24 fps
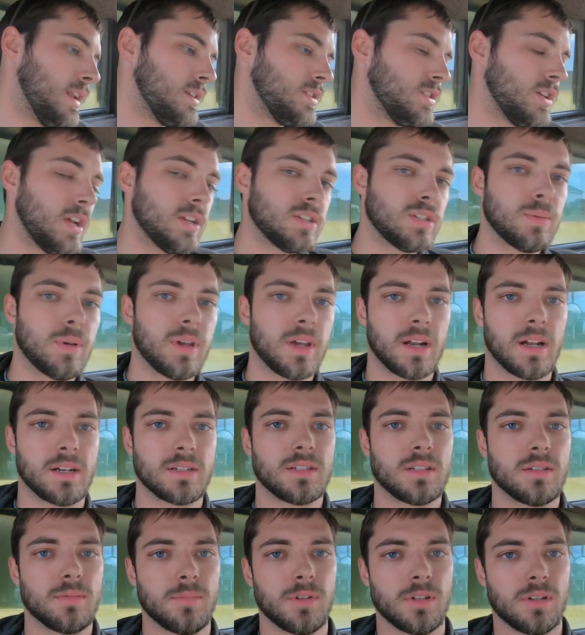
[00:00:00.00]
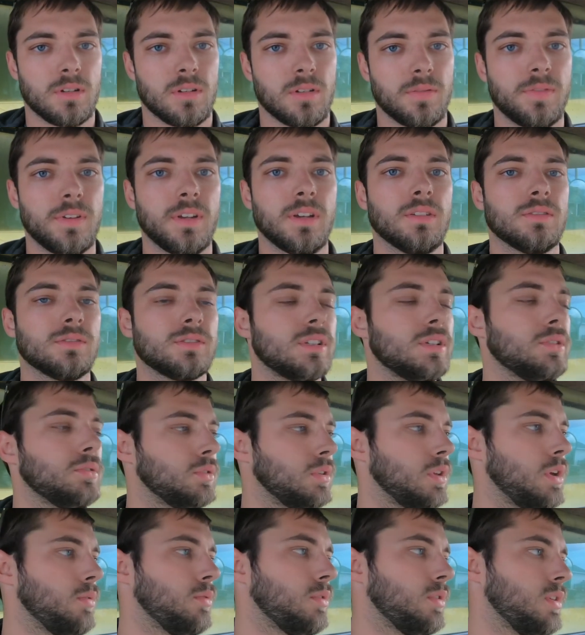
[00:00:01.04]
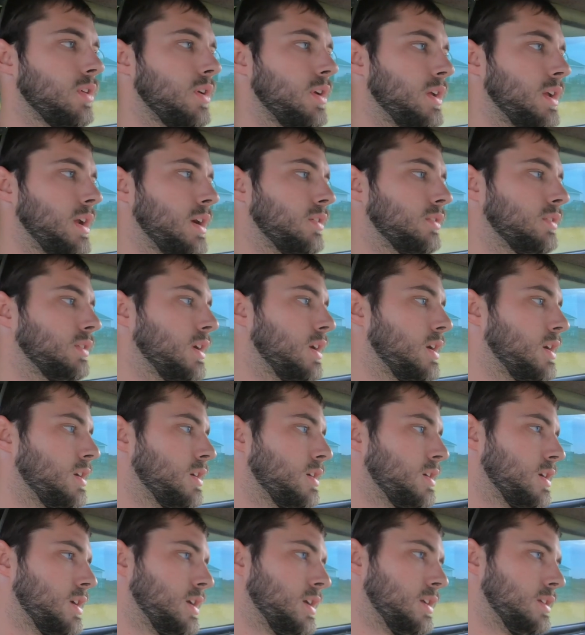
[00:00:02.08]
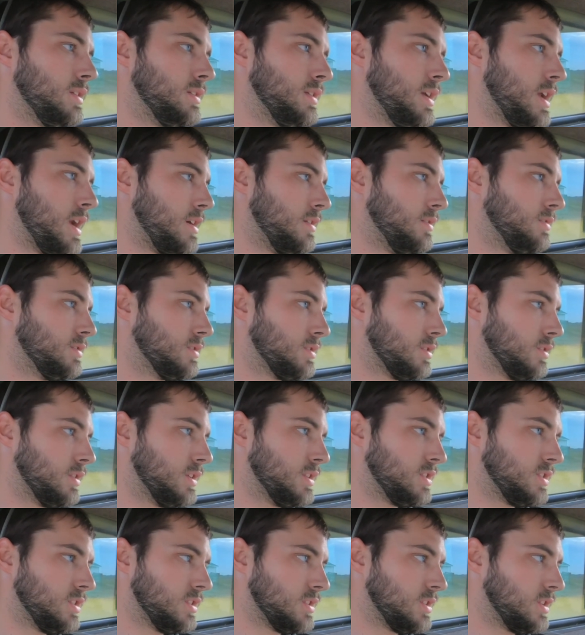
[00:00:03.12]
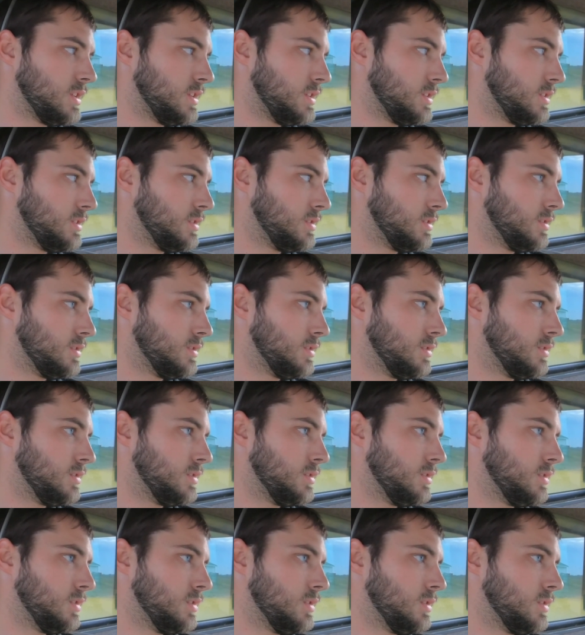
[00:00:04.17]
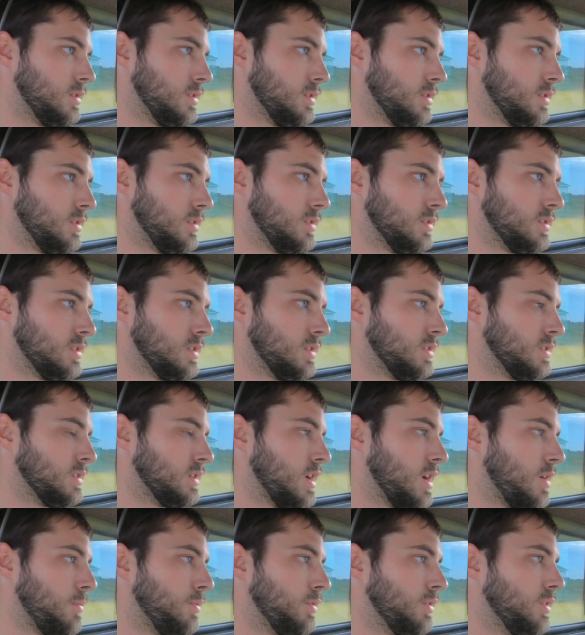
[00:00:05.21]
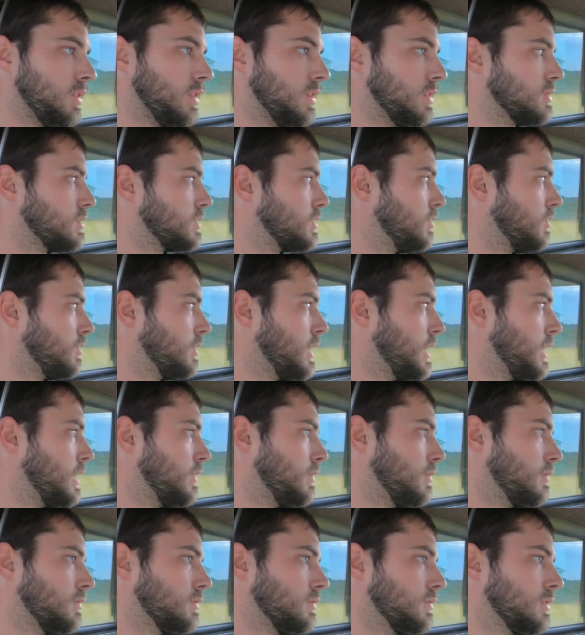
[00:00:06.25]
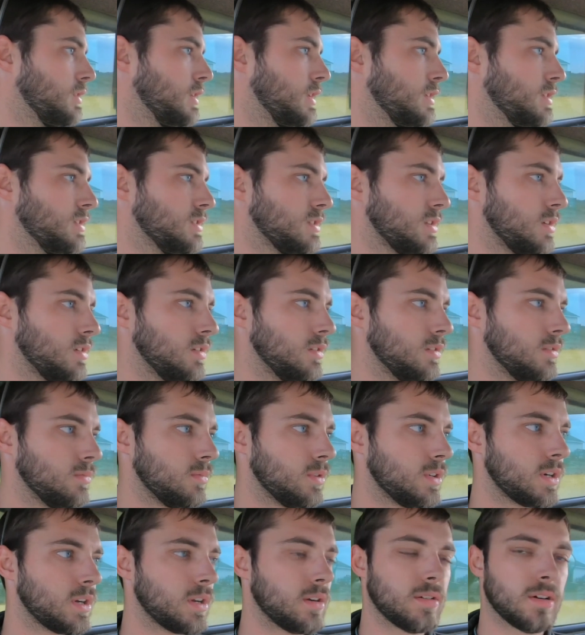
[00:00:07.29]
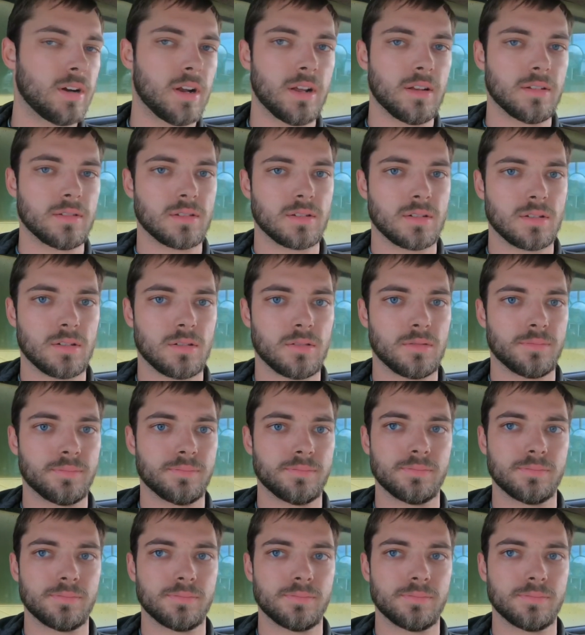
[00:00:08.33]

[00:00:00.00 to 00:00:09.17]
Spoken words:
a chance to make it out to the middle of the field and see what they were like out there. And yeah, so it's just there's just a couple things going on that just aren't working right. So